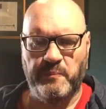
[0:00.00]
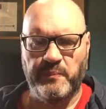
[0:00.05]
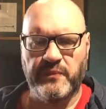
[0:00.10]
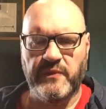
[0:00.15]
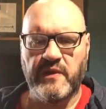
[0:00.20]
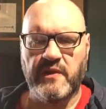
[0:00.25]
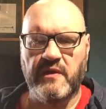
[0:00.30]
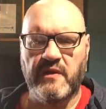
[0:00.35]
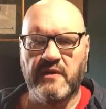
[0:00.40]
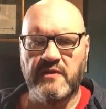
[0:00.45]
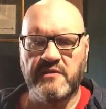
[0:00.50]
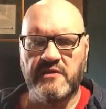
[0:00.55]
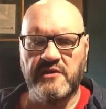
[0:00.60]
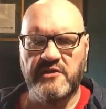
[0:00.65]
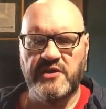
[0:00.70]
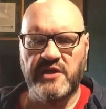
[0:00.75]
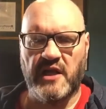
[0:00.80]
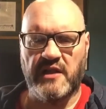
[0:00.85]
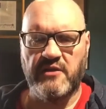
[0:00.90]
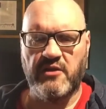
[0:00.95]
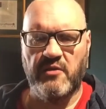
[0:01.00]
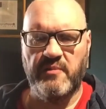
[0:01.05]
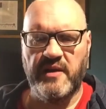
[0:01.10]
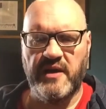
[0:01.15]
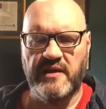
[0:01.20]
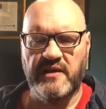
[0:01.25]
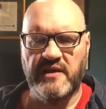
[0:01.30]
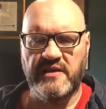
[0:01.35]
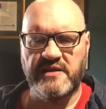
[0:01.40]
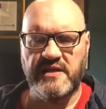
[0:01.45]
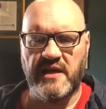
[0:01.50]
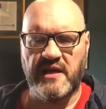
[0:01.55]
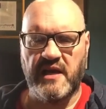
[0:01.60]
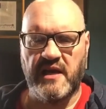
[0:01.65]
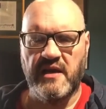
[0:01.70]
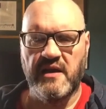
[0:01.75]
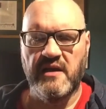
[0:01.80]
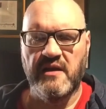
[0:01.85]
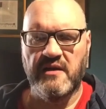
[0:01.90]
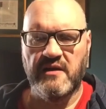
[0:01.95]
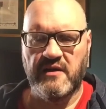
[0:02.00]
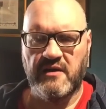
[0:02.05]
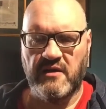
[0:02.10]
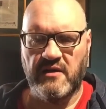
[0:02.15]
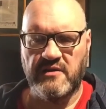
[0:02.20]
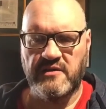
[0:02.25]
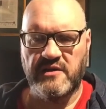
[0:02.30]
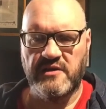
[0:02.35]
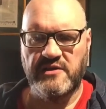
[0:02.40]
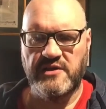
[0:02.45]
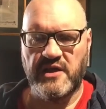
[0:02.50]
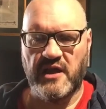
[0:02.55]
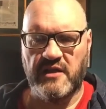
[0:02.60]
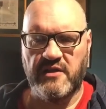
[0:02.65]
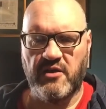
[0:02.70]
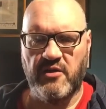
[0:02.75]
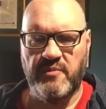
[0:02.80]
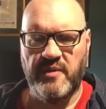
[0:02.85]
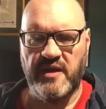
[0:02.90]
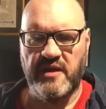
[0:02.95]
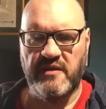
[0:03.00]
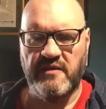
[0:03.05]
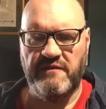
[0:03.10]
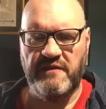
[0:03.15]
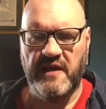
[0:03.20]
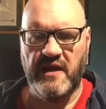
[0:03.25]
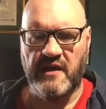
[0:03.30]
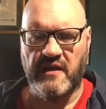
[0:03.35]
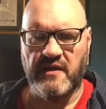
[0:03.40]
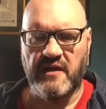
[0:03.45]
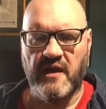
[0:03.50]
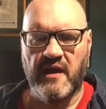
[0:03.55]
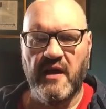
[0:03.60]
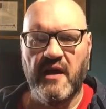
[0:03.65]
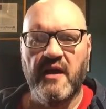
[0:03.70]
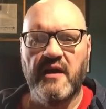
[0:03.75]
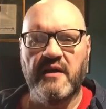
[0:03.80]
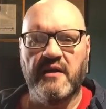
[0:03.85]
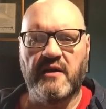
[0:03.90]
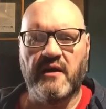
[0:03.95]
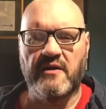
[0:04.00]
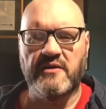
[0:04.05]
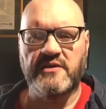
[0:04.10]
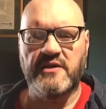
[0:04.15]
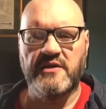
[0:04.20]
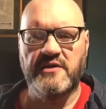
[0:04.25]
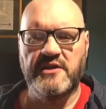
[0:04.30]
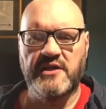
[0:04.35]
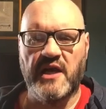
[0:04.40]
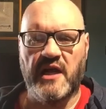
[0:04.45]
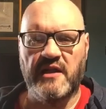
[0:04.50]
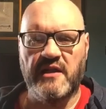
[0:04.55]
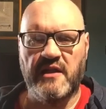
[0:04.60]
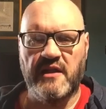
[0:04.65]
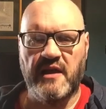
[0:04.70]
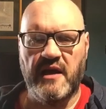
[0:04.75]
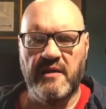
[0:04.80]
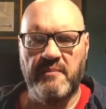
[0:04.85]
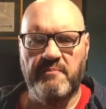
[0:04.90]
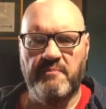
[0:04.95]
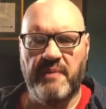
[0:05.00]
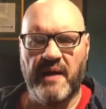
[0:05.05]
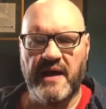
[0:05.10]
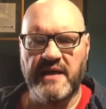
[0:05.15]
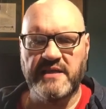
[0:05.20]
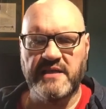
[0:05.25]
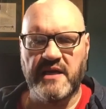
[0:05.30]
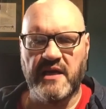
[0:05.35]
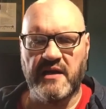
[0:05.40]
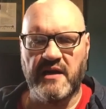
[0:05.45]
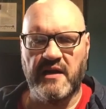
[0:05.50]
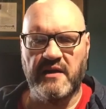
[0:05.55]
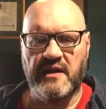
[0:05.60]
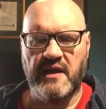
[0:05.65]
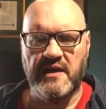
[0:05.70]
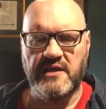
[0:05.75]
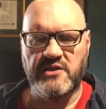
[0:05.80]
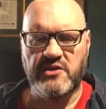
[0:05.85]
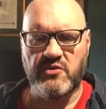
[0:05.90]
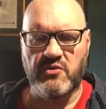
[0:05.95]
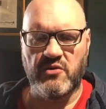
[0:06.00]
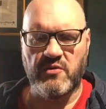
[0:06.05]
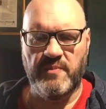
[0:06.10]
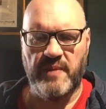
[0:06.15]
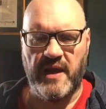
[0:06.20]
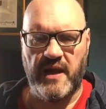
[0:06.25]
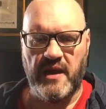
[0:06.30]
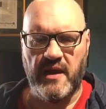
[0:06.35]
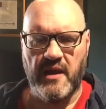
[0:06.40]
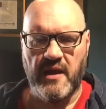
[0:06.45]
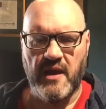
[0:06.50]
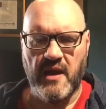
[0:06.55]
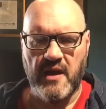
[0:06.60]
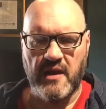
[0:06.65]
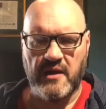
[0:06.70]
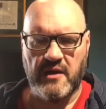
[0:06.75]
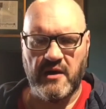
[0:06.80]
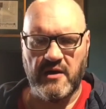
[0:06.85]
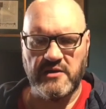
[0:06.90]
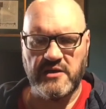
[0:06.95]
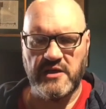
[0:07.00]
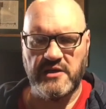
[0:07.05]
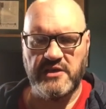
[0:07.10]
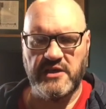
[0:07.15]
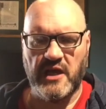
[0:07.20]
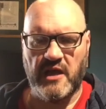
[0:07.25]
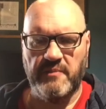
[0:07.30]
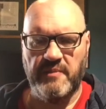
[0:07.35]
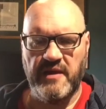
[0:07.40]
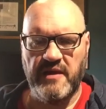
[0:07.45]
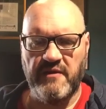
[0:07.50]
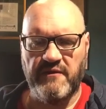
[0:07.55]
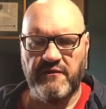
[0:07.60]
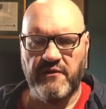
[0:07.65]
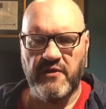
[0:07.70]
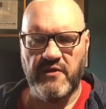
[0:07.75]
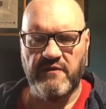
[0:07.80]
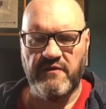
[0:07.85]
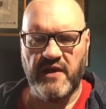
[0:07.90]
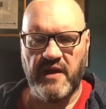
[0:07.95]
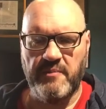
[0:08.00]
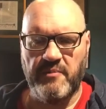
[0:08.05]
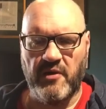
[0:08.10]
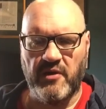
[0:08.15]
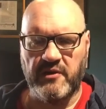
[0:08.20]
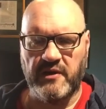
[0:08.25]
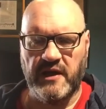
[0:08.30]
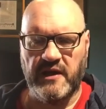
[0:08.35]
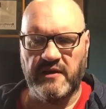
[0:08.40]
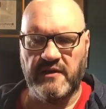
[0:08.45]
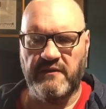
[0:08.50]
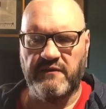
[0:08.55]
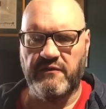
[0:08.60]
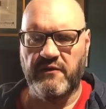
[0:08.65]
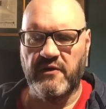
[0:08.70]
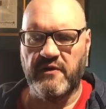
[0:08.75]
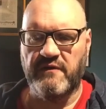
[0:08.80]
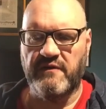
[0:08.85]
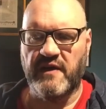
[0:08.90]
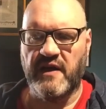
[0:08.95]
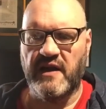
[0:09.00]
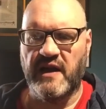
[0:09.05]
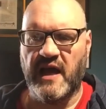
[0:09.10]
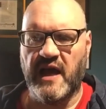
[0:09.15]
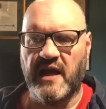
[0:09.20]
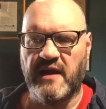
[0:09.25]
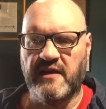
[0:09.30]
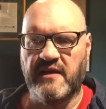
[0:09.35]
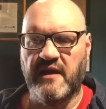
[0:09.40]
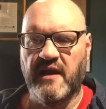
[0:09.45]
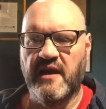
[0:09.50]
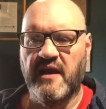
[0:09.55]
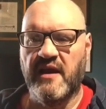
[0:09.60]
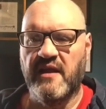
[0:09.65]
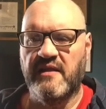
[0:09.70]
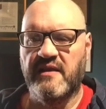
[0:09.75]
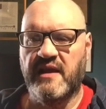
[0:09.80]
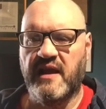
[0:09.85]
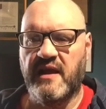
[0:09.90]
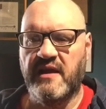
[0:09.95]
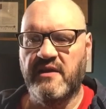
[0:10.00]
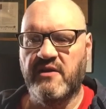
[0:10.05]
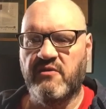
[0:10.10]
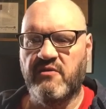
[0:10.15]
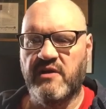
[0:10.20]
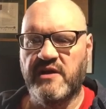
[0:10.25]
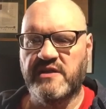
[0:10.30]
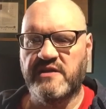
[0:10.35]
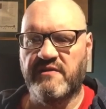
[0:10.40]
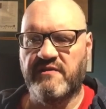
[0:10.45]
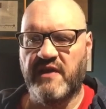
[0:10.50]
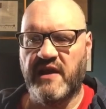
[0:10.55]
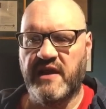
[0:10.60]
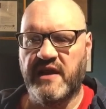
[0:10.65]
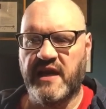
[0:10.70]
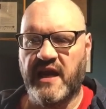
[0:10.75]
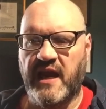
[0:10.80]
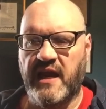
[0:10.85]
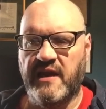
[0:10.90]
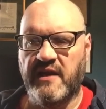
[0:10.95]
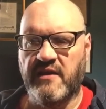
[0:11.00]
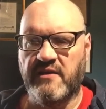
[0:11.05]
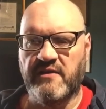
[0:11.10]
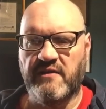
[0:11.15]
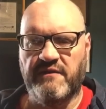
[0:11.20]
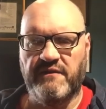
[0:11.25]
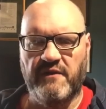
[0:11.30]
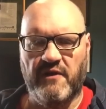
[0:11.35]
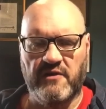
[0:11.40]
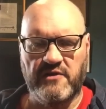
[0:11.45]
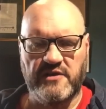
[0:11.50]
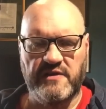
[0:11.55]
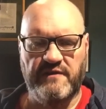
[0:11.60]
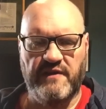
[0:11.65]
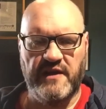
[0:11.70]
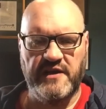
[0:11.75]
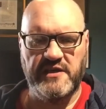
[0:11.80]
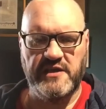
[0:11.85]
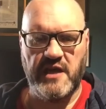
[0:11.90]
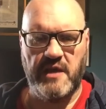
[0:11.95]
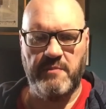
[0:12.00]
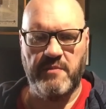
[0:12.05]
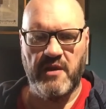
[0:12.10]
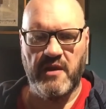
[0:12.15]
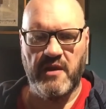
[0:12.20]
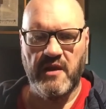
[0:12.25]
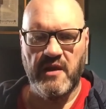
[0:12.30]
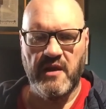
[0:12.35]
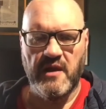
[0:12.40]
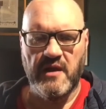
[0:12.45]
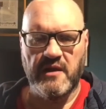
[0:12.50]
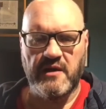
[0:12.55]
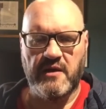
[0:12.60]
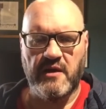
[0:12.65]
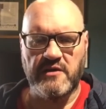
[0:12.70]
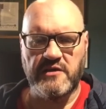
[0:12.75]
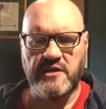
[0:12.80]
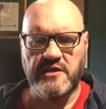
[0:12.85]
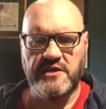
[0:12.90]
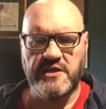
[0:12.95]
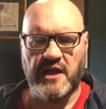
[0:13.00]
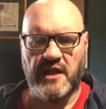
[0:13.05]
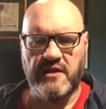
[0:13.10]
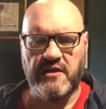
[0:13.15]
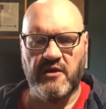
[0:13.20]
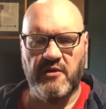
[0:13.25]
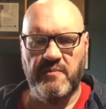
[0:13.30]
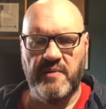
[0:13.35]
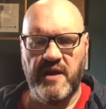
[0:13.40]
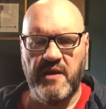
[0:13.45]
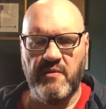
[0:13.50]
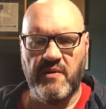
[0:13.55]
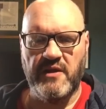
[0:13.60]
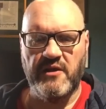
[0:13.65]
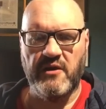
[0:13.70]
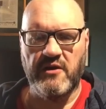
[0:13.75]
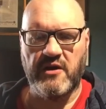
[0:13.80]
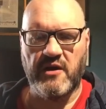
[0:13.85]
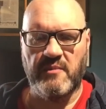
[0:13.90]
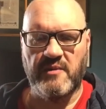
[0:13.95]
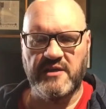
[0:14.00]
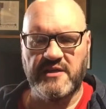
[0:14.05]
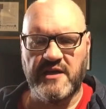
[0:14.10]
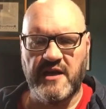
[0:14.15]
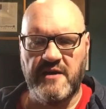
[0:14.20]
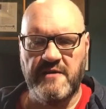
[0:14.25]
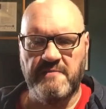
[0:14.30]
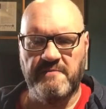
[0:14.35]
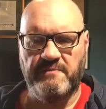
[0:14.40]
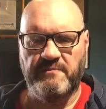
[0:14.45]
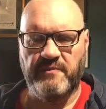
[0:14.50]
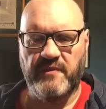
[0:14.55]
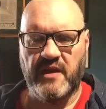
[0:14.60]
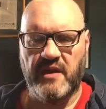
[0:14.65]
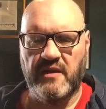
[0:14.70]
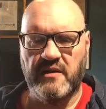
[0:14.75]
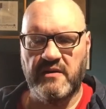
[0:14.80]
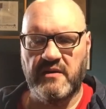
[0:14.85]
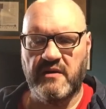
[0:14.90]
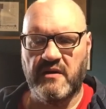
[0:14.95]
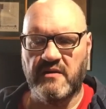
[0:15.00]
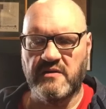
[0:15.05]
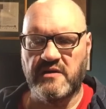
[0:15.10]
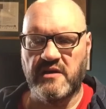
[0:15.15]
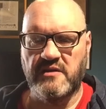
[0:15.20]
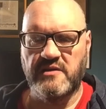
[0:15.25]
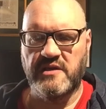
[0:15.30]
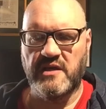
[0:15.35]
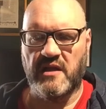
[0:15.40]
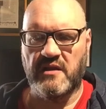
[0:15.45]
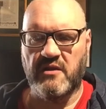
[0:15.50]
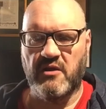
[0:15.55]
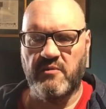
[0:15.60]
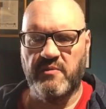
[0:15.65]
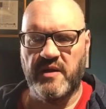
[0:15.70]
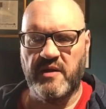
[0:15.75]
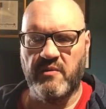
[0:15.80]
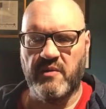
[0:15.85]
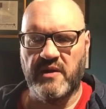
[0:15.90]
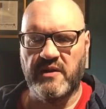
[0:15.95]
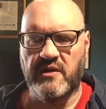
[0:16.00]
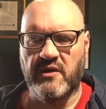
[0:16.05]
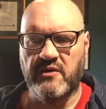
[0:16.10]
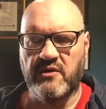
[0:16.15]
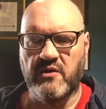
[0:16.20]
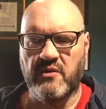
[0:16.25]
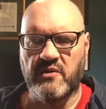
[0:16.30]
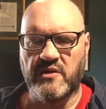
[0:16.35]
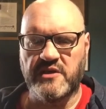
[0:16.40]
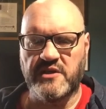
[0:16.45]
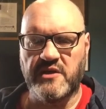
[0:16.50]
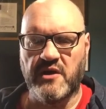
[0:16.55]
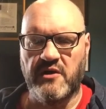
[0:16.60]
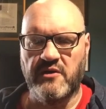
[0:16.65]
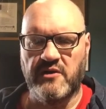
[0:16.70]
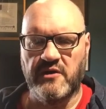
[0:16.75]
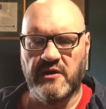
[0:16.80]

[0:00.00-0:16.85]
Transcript: Cursed shalt thou be in the city, cursed shalt thou be in the field, cursed shalt thy basket and thy store be. Cursed shall be the fruit of thy body and the fruit of thy land, the increase of thy kine and the flocks of thy sheep. Cursed shalt thou be when thou comest in, and cursed shalt thou be when thou goest out.